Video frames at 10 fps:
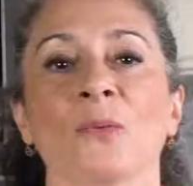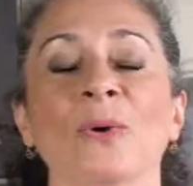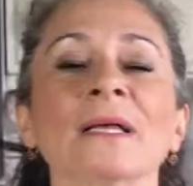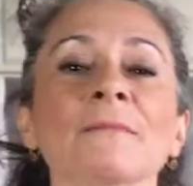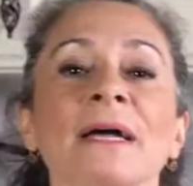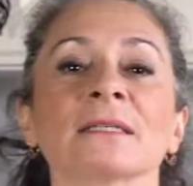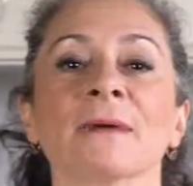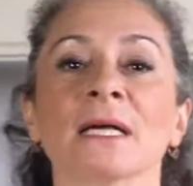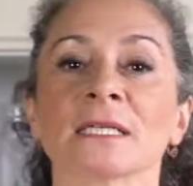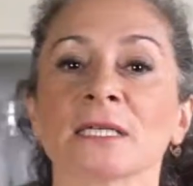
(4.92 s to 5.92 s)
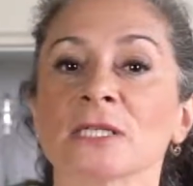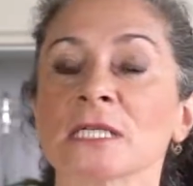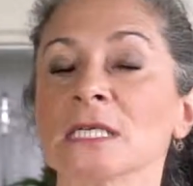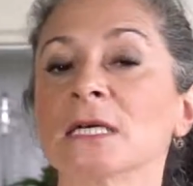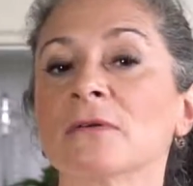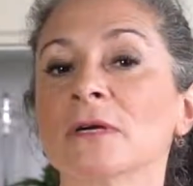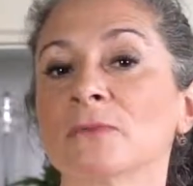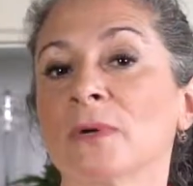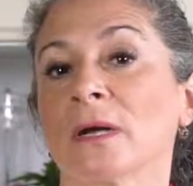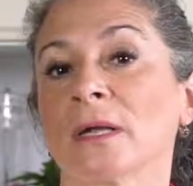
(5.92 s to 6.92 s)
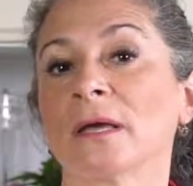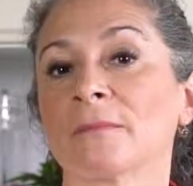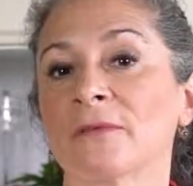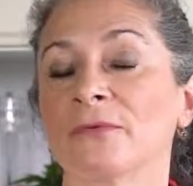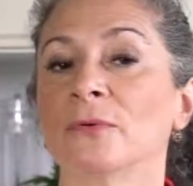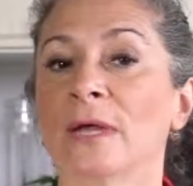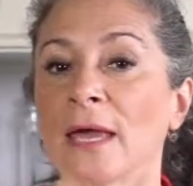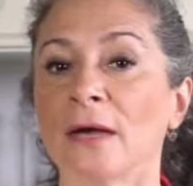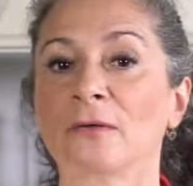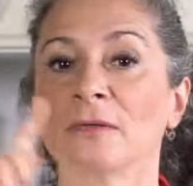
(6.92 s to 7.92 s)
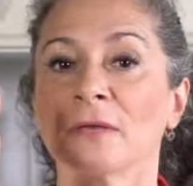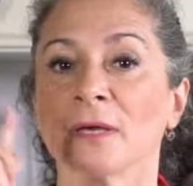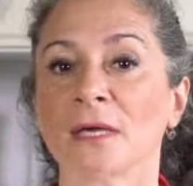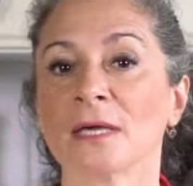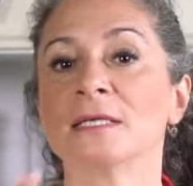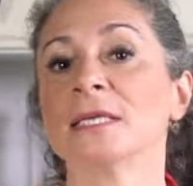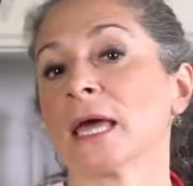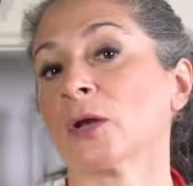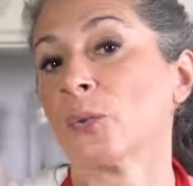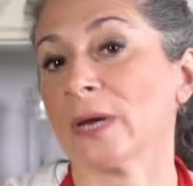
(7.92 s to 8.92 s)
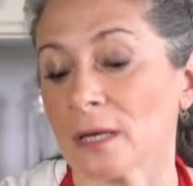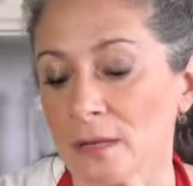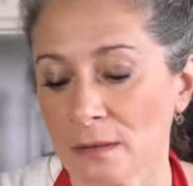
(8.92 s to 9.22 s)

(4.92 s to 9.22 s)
Welcome back to Maha's Kitchen Secret, where I like my food healthy, easy and quick.